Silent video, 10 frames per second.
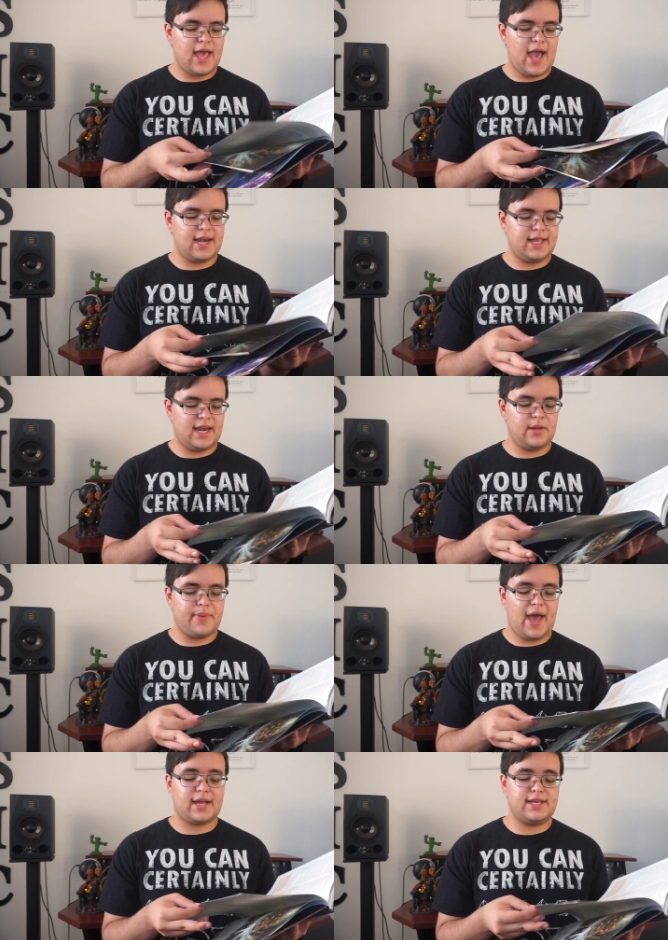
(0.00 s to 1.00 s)
and getting
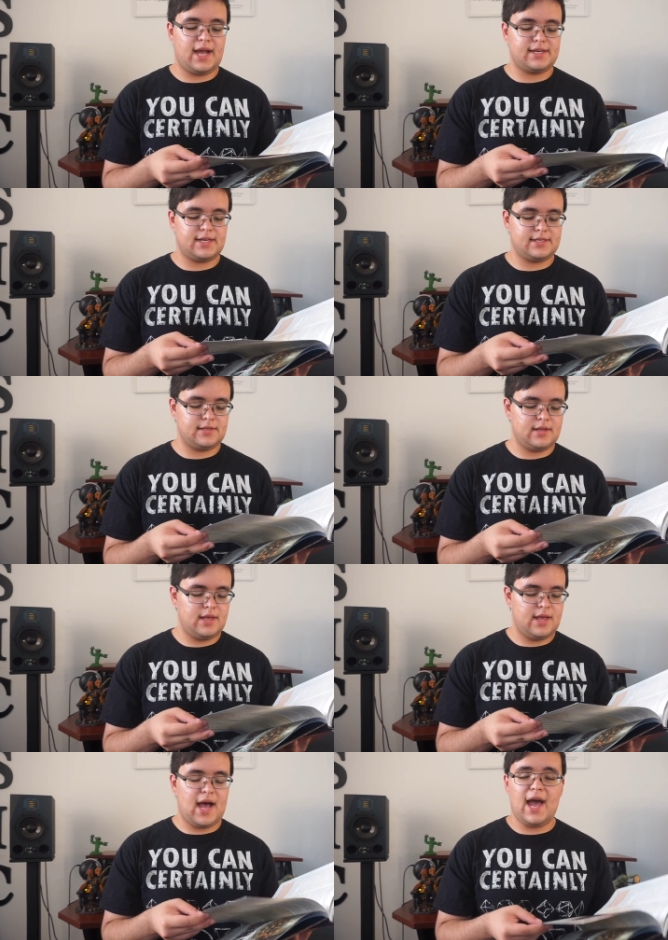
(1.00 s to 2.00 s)
pack tactics.
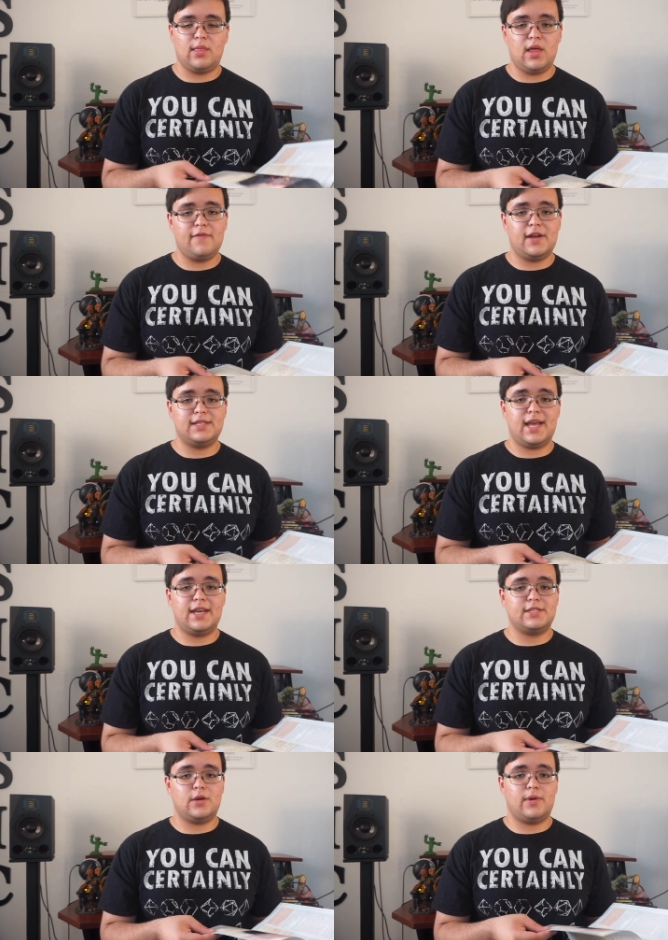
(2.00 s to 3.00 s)
I love
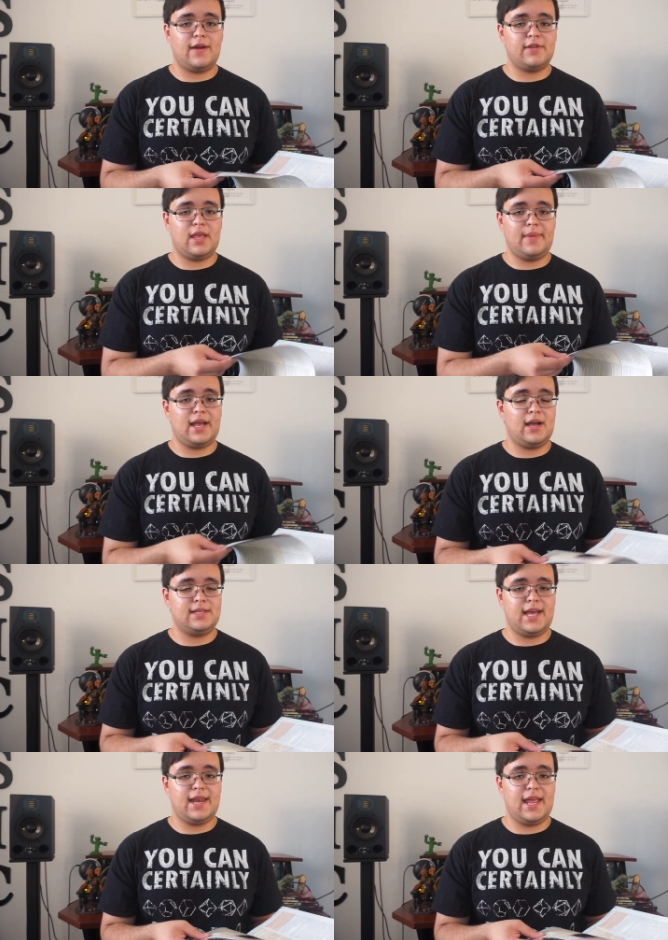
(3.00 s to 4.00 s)
undead, so whenever they make
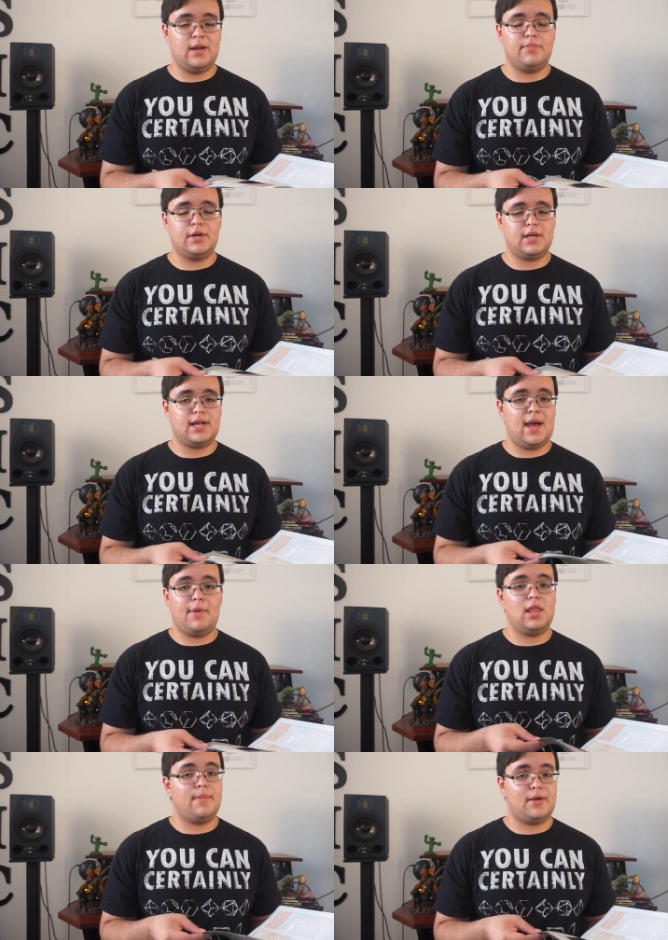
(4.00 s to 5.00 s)
undead in a book, I'm
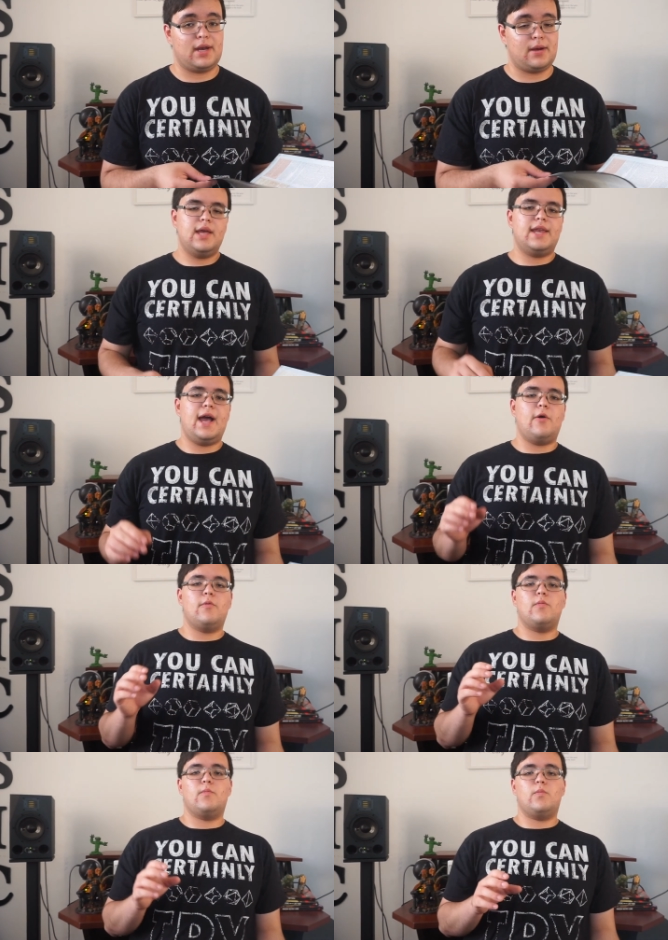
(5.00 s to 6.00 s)
all about it. Now,
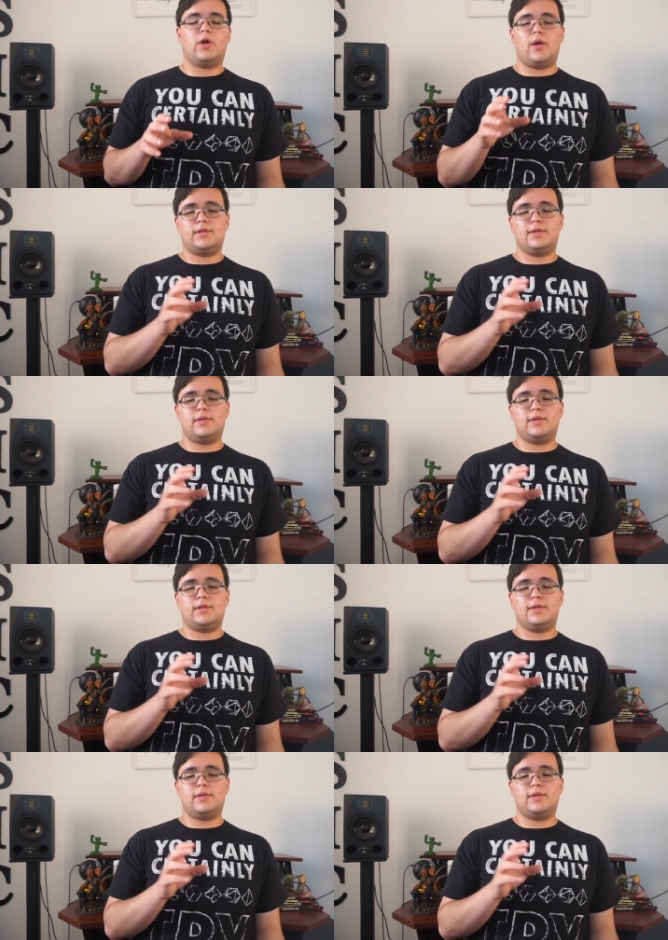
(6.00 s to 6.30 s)
we're going